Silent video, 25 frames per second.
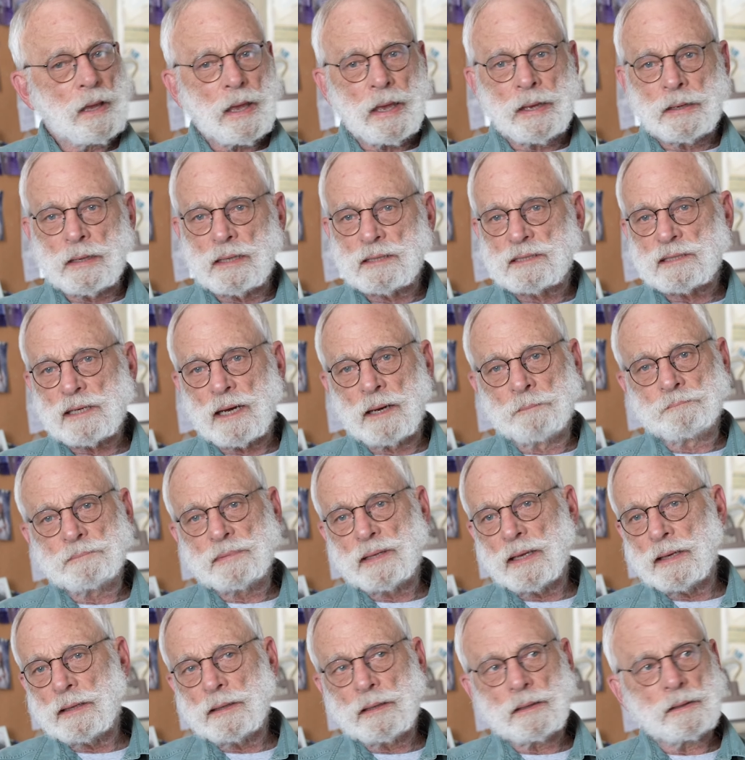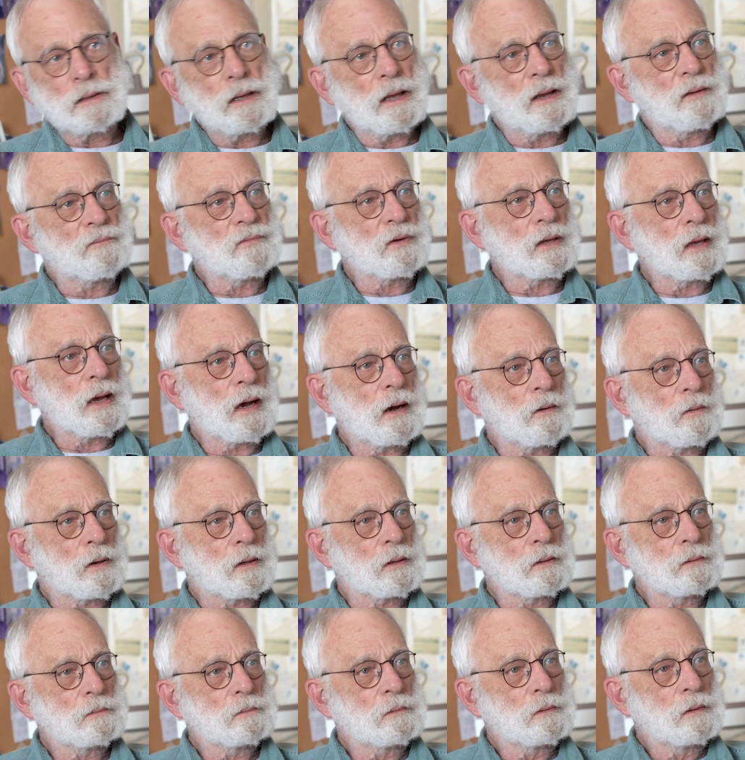And it's updated every
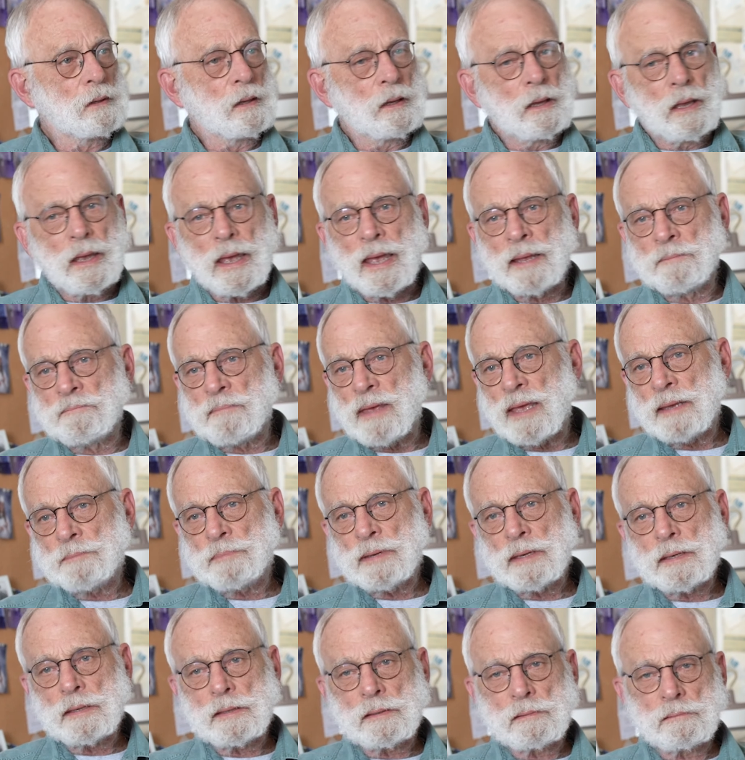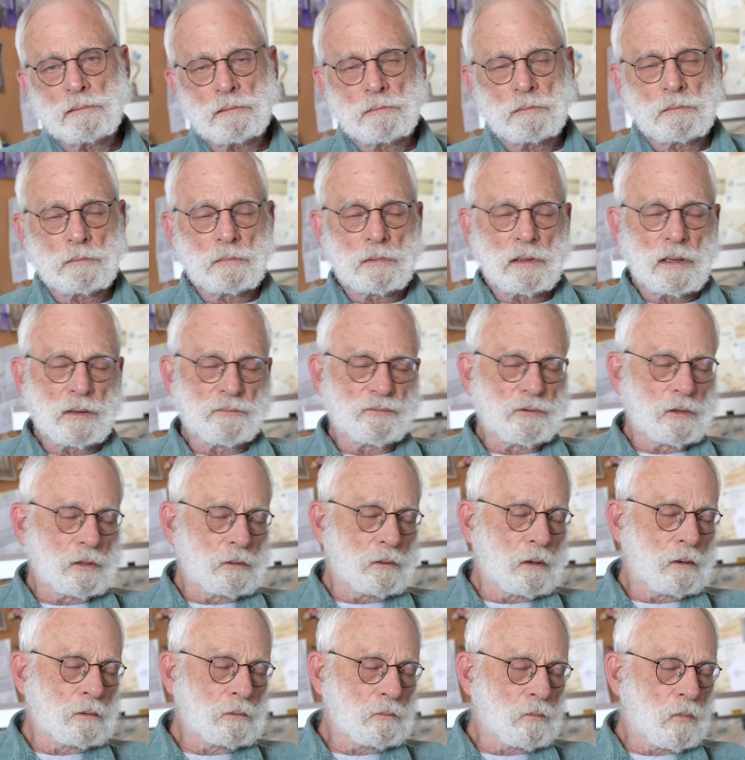hour. And maybe if you
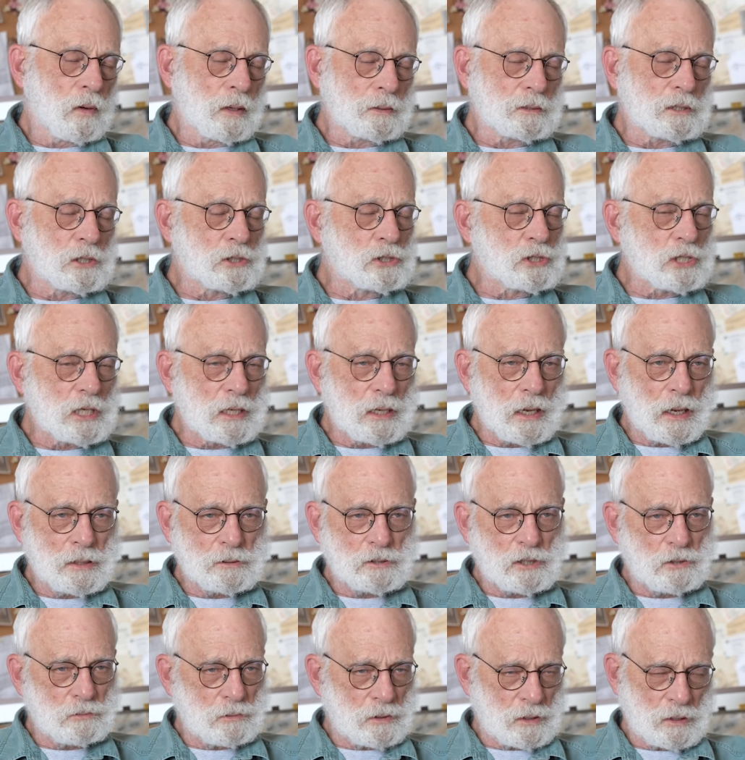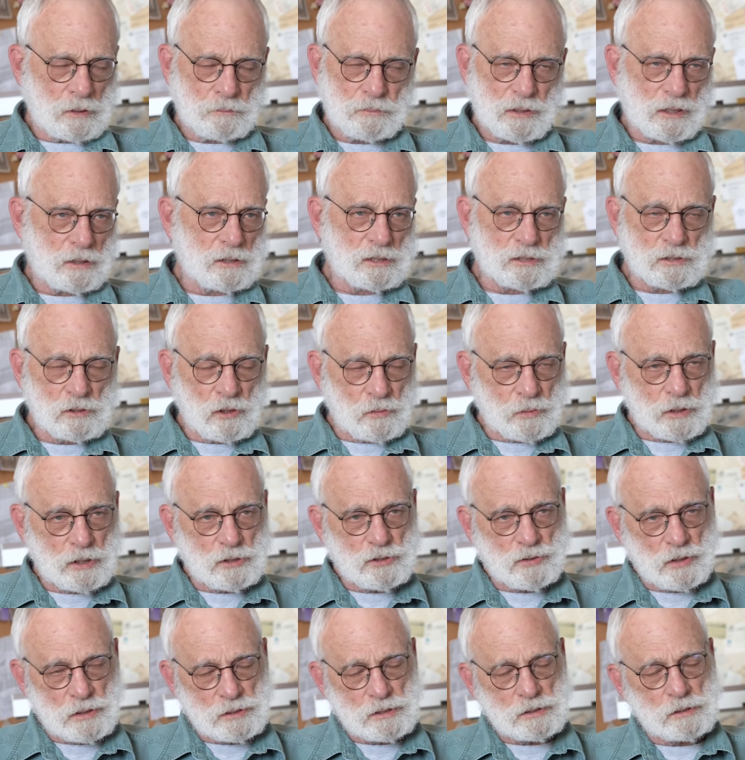don't want the GN to run it because nobody
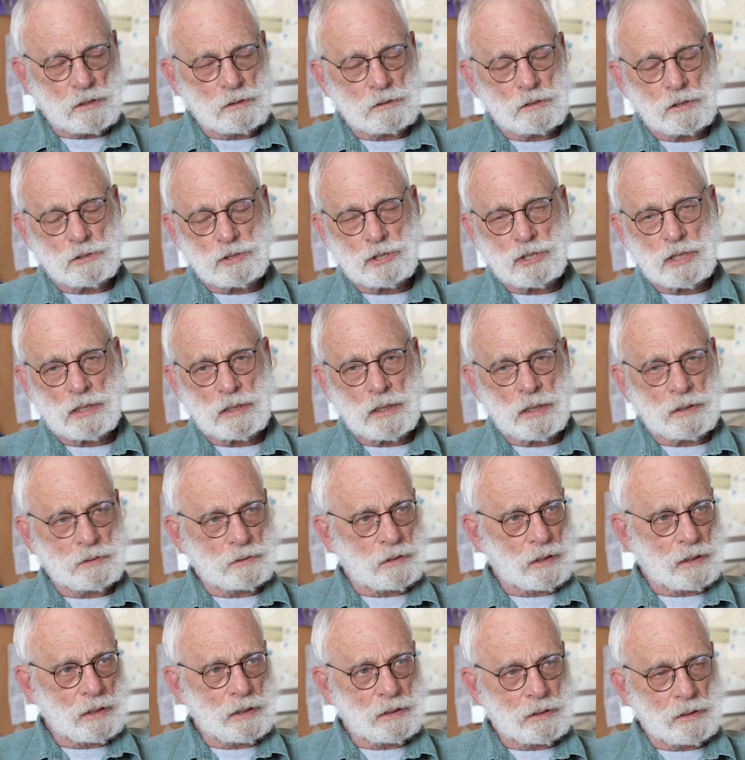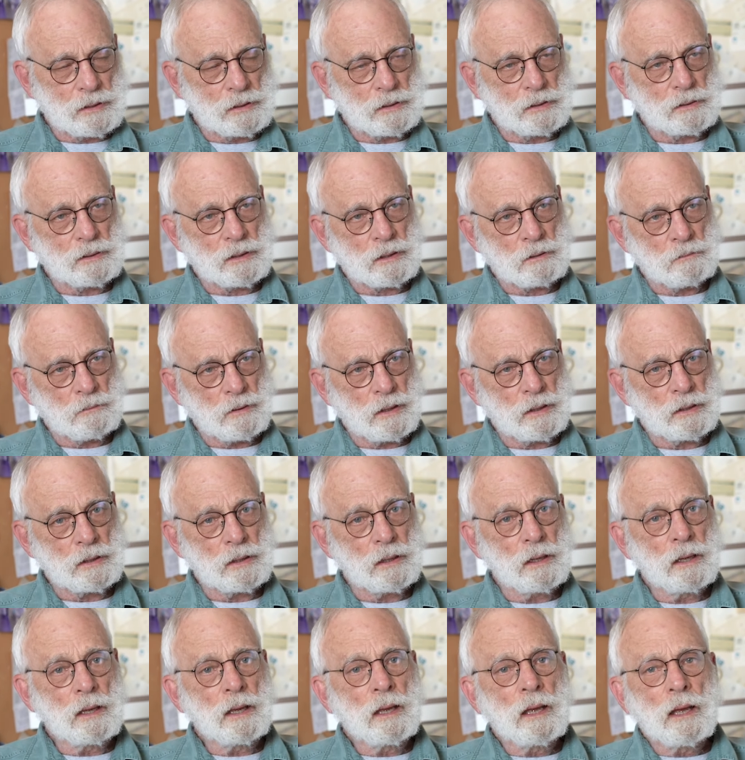trusted the GN to get anything
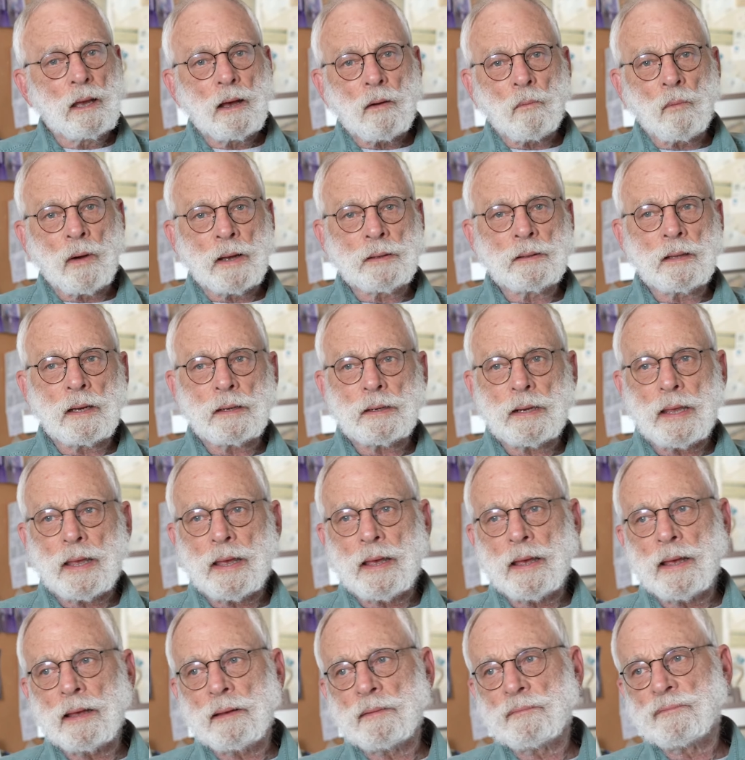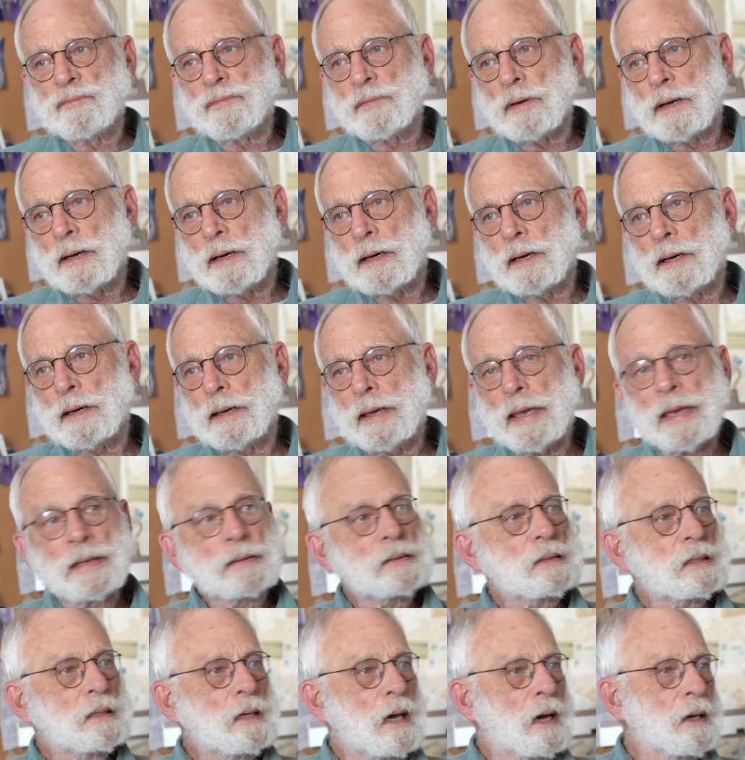right, why not have uh,
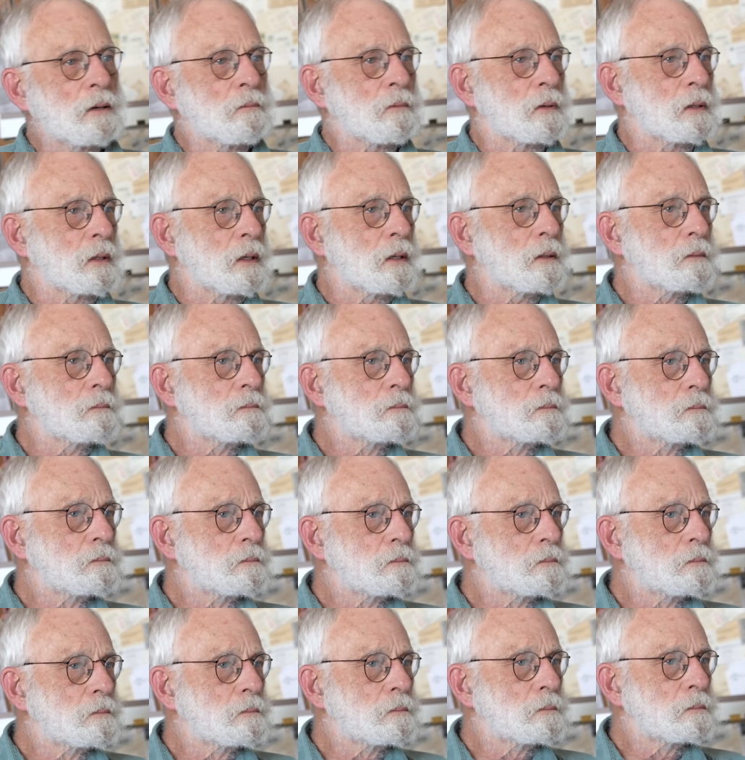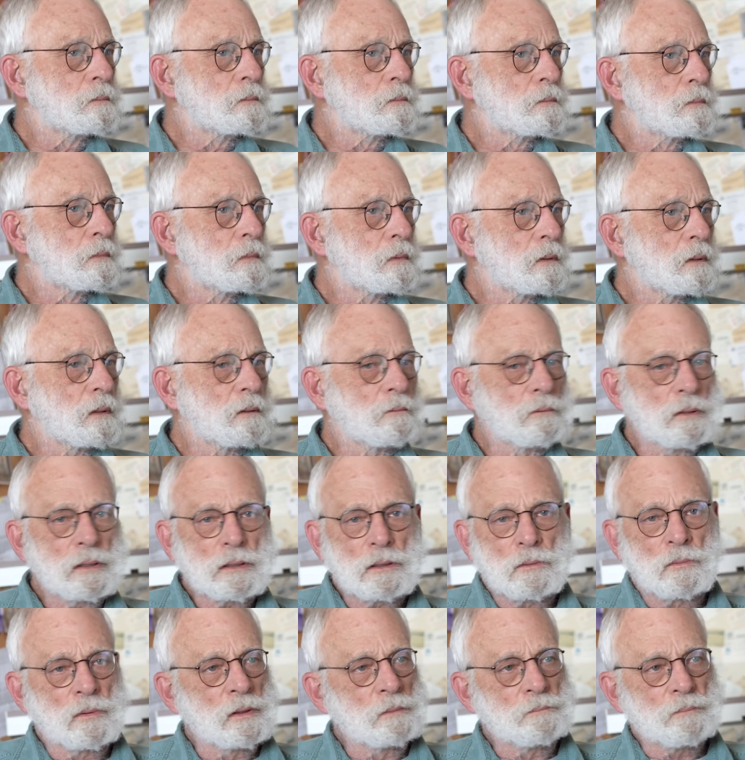NTI run it? It
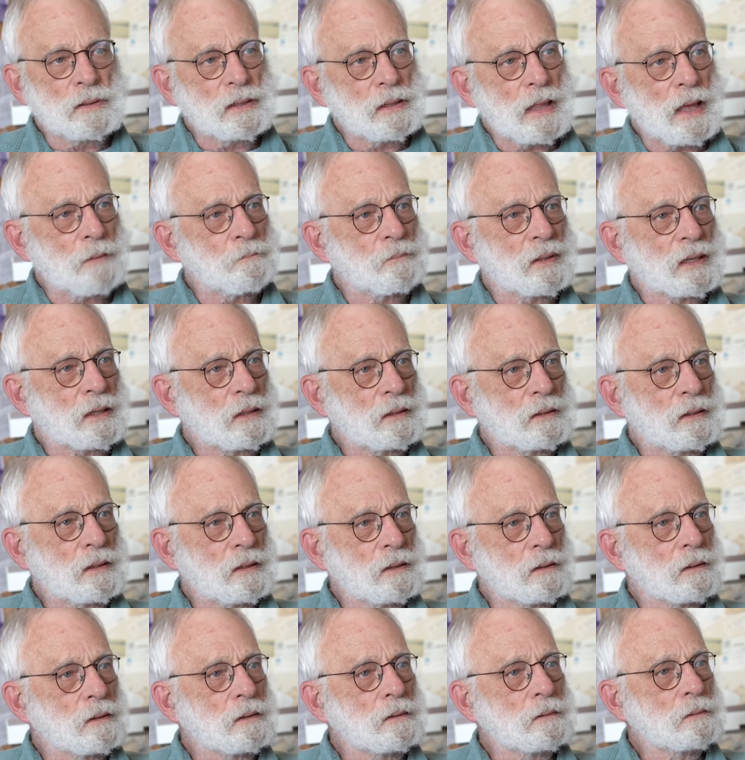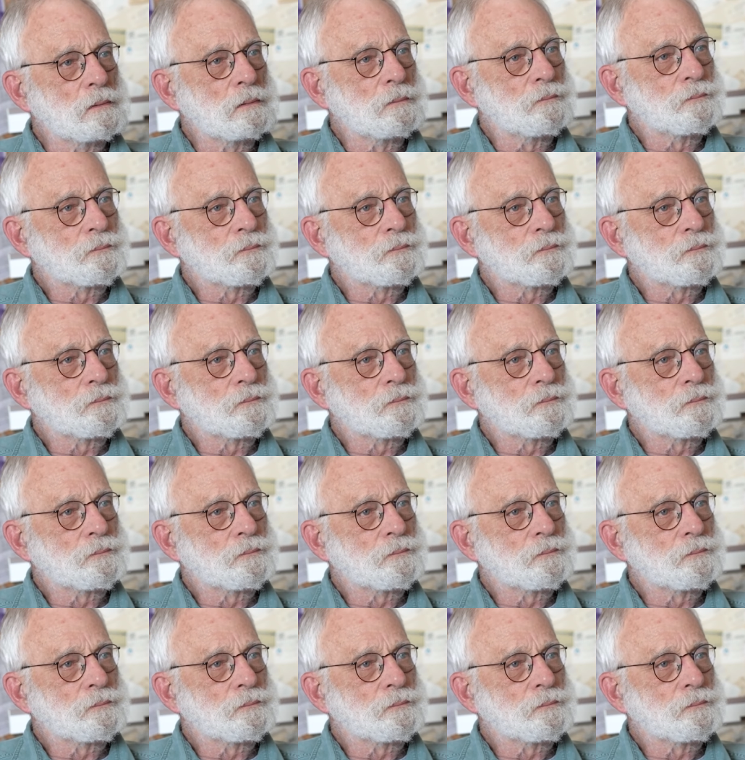really wouldn't be that big a deal.